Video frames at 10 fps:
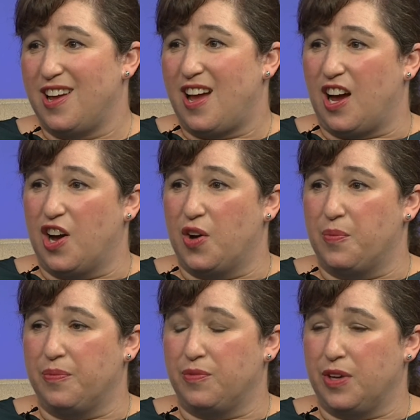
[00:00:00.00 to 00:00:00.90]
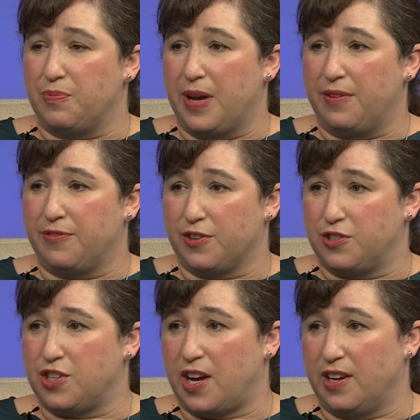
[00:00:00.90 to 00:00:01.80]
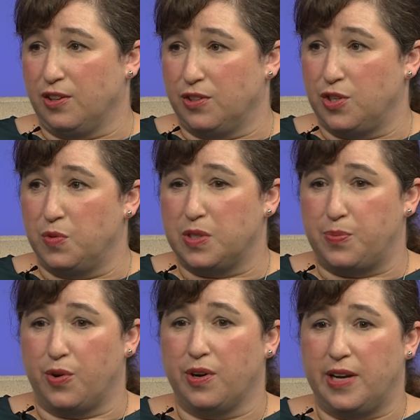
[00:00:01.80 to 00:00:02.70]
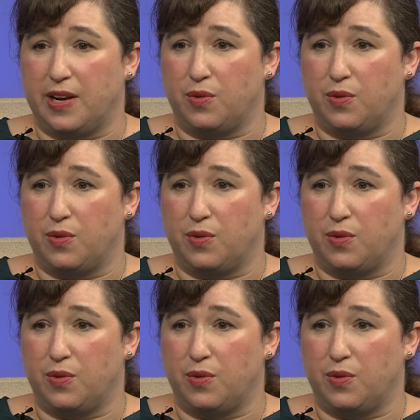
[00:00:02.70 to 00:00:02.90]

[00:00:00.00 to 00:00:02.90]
um, with my first child, who was born at a